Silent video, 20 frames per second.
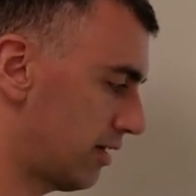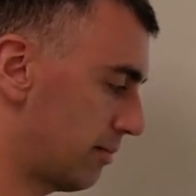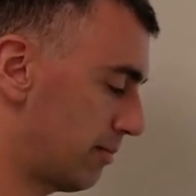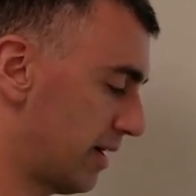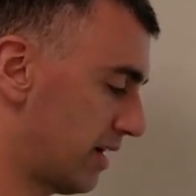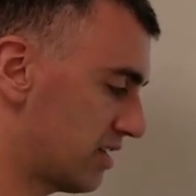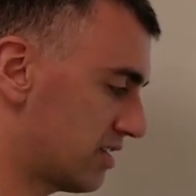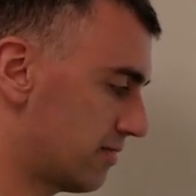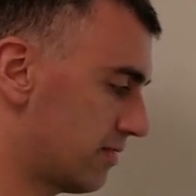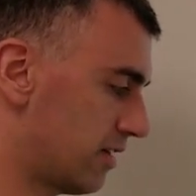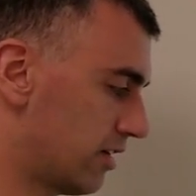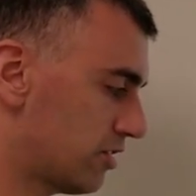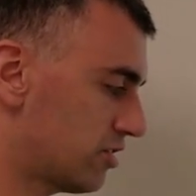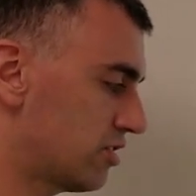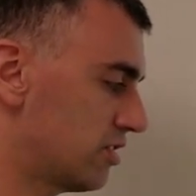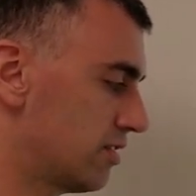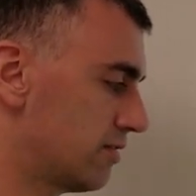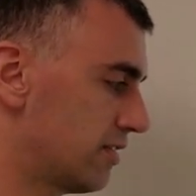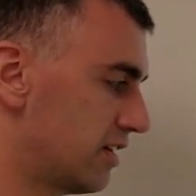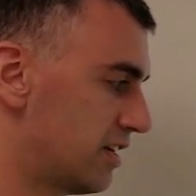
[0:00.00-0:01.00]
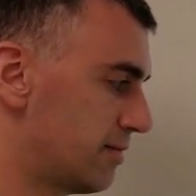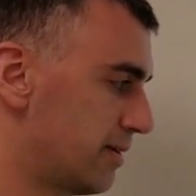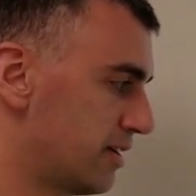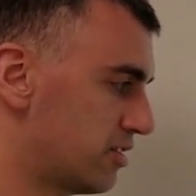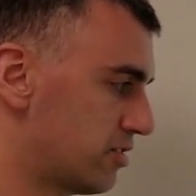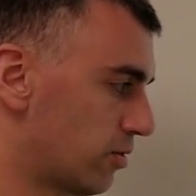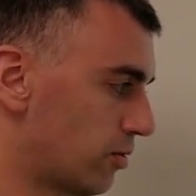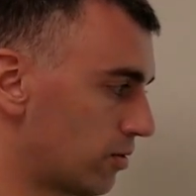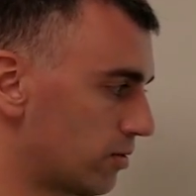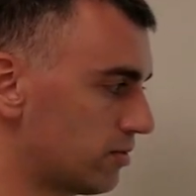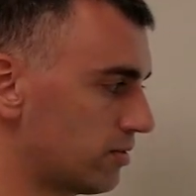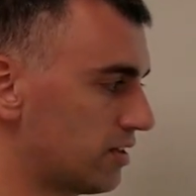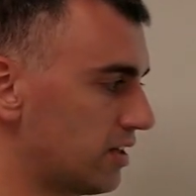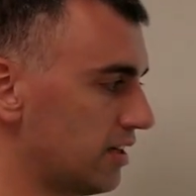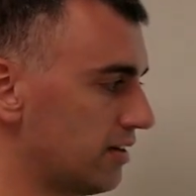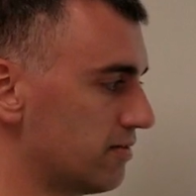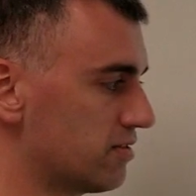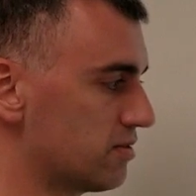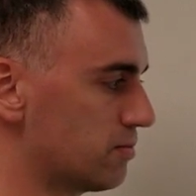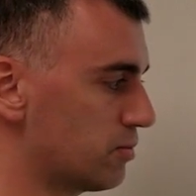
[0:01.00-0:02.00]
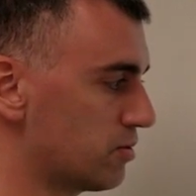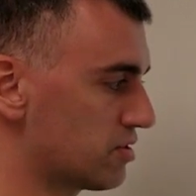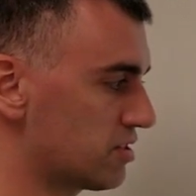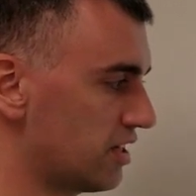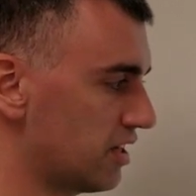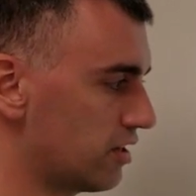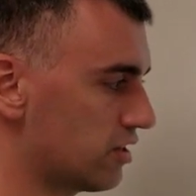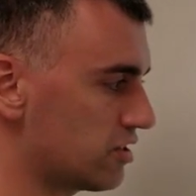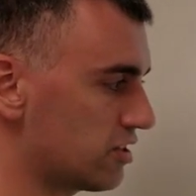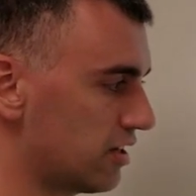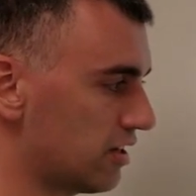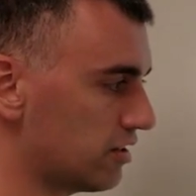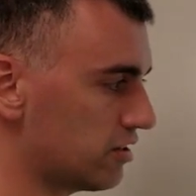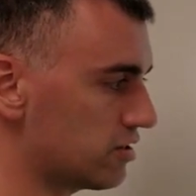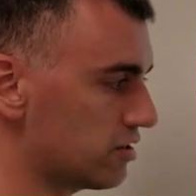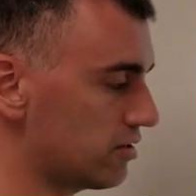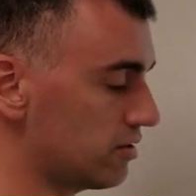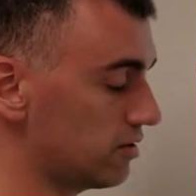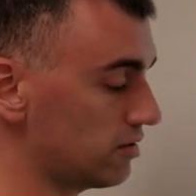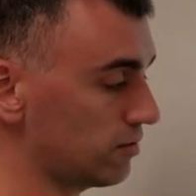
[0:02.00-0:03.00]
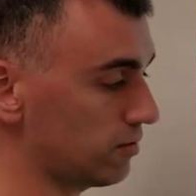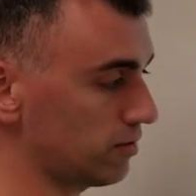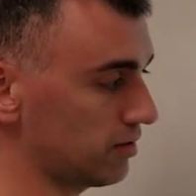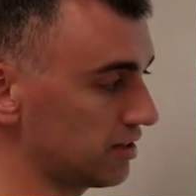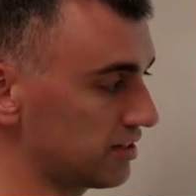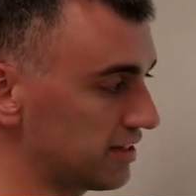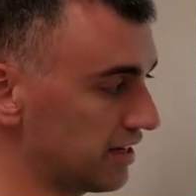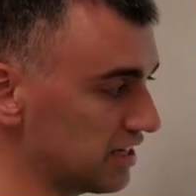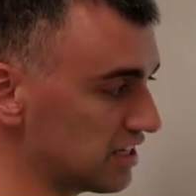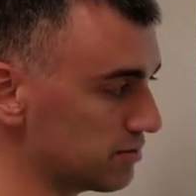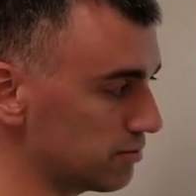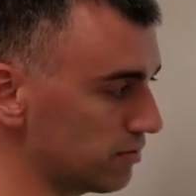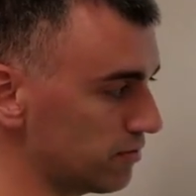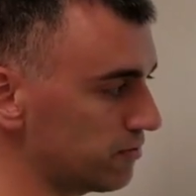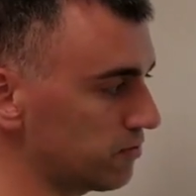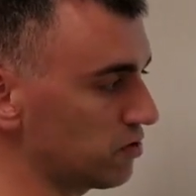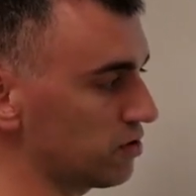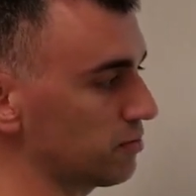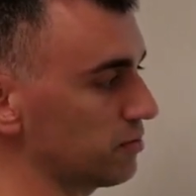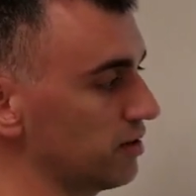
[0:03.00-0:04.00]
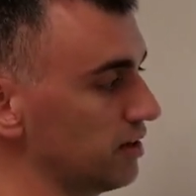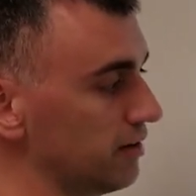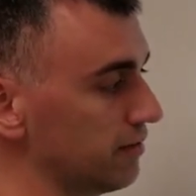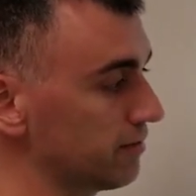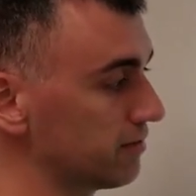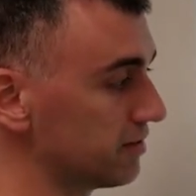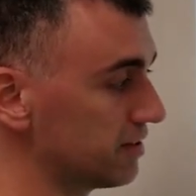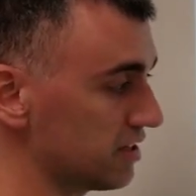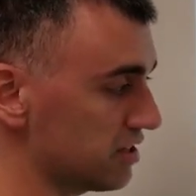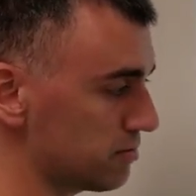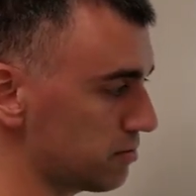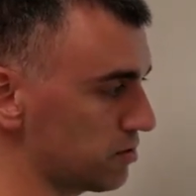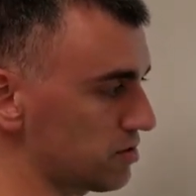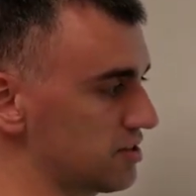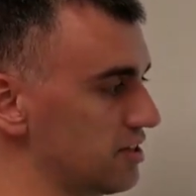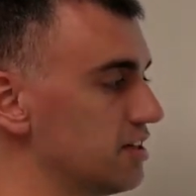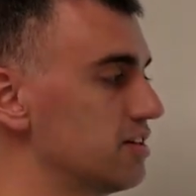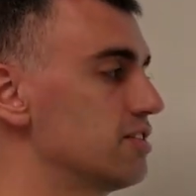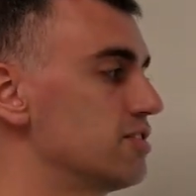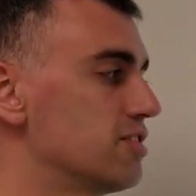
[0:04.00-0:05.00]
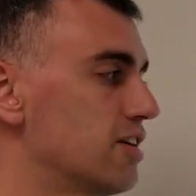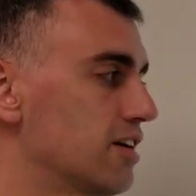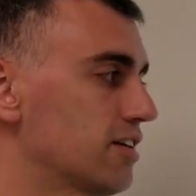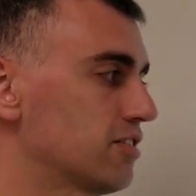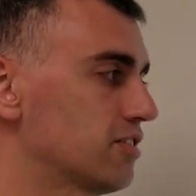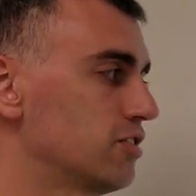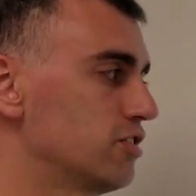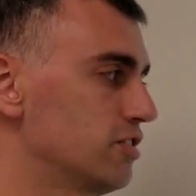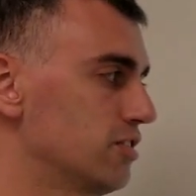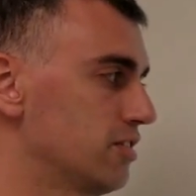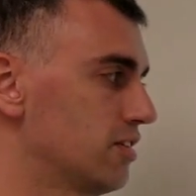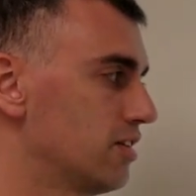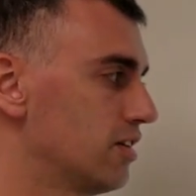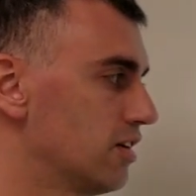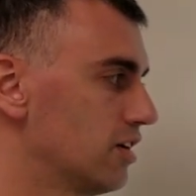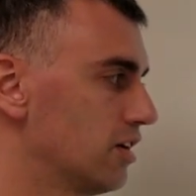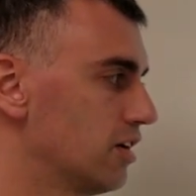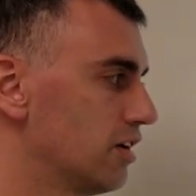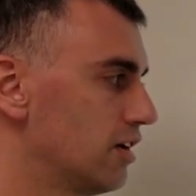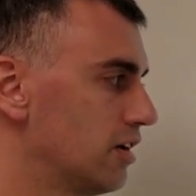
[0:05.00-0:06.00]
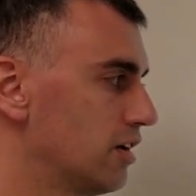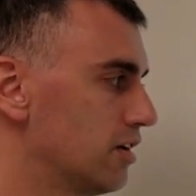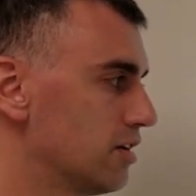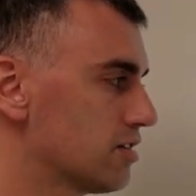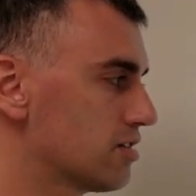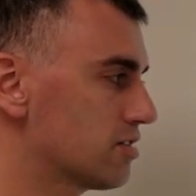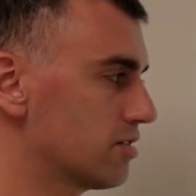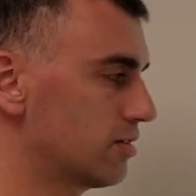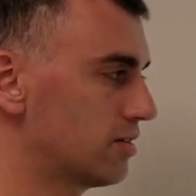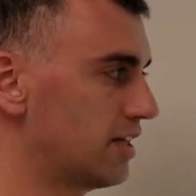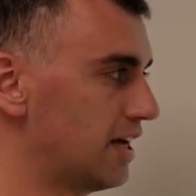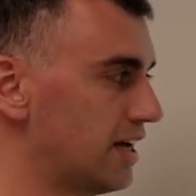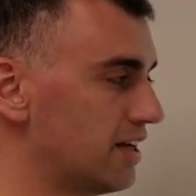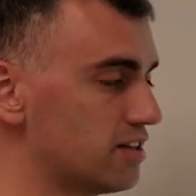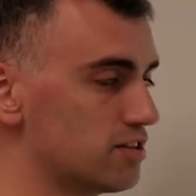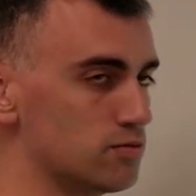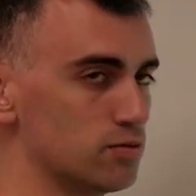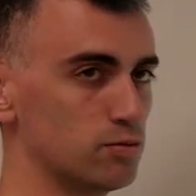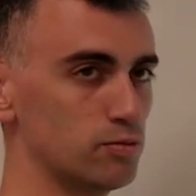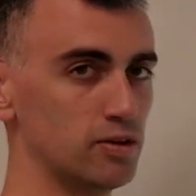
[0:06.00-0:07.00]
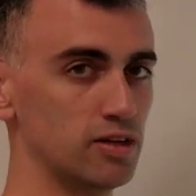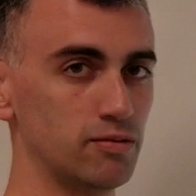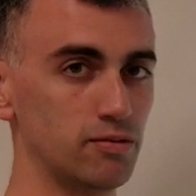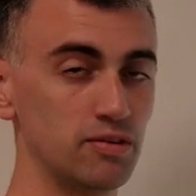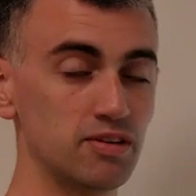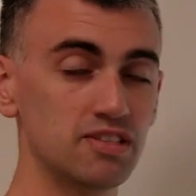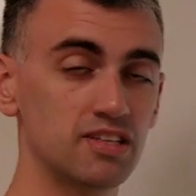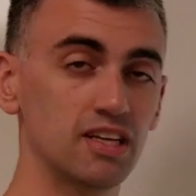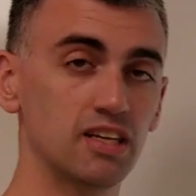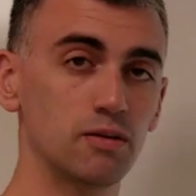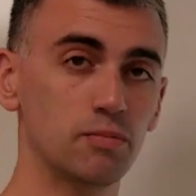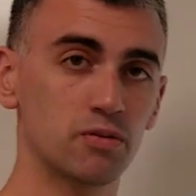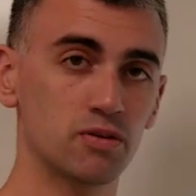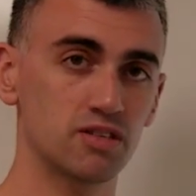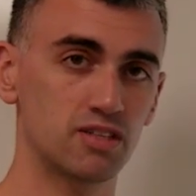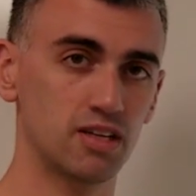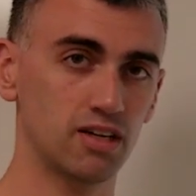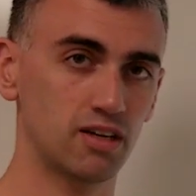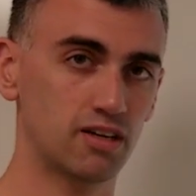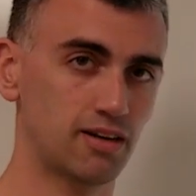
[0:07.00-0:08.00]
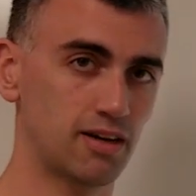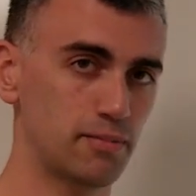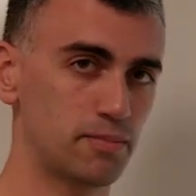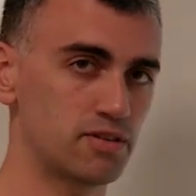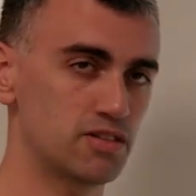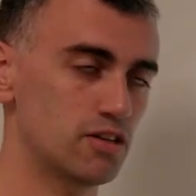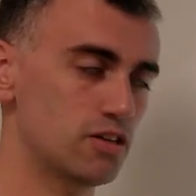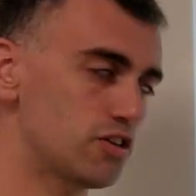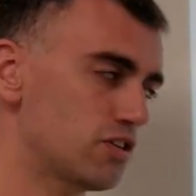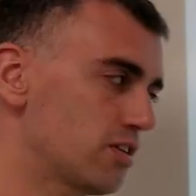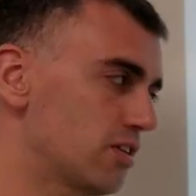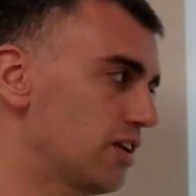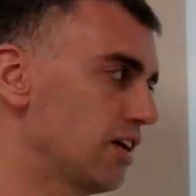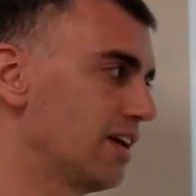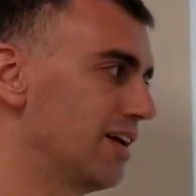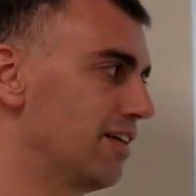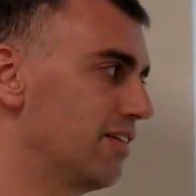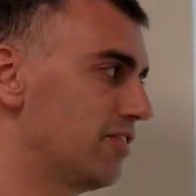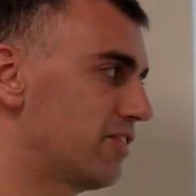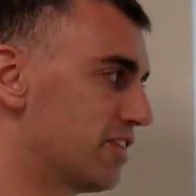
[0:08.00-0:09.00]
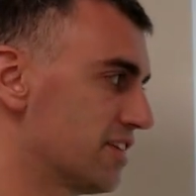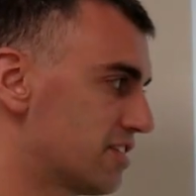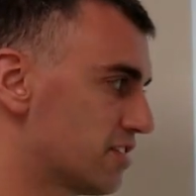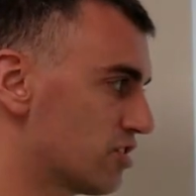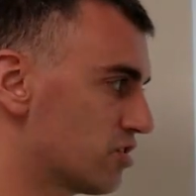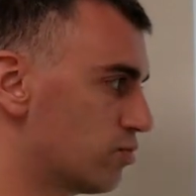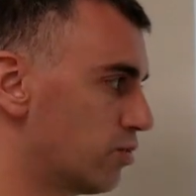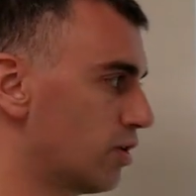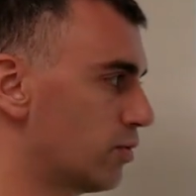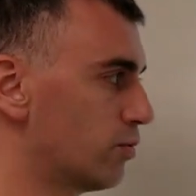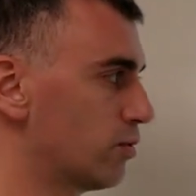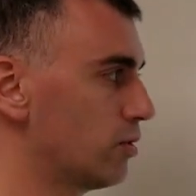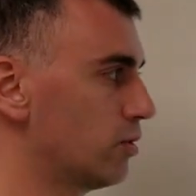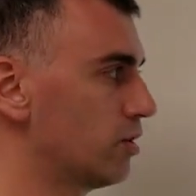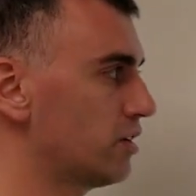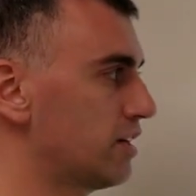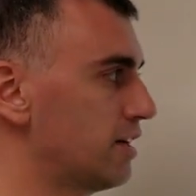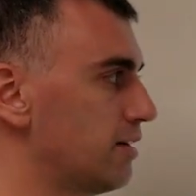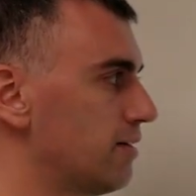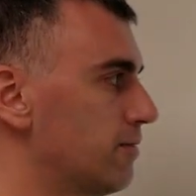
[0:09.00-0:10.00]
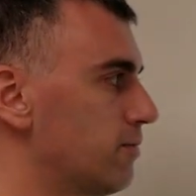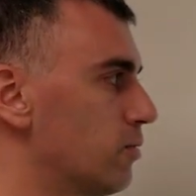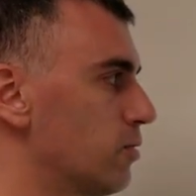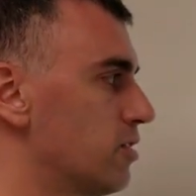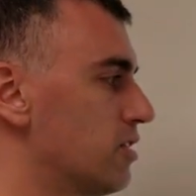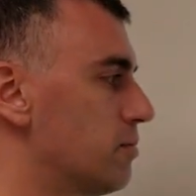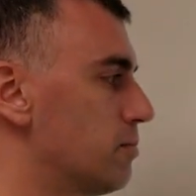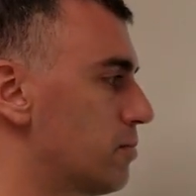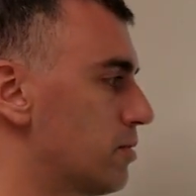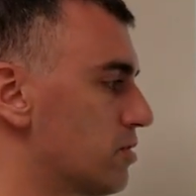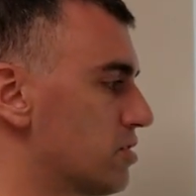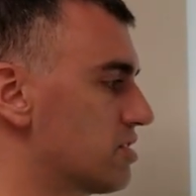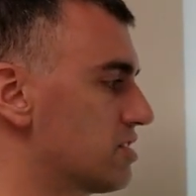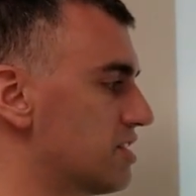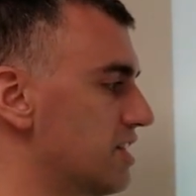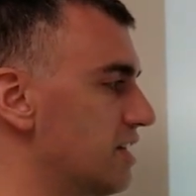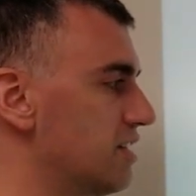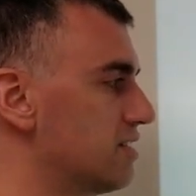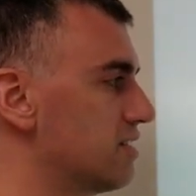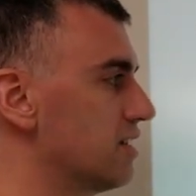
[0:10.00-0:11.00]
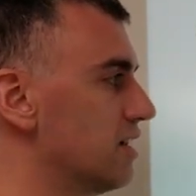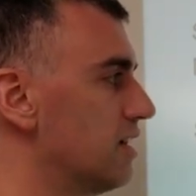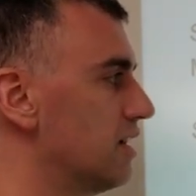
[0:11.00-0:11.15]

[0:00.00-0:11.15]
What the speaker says: Mass of oxygen divided by total gives percentage oxygen, or the decimal form of this percentage oxygen. So that's what when we say the percent composition, this is what we're looking for, the percent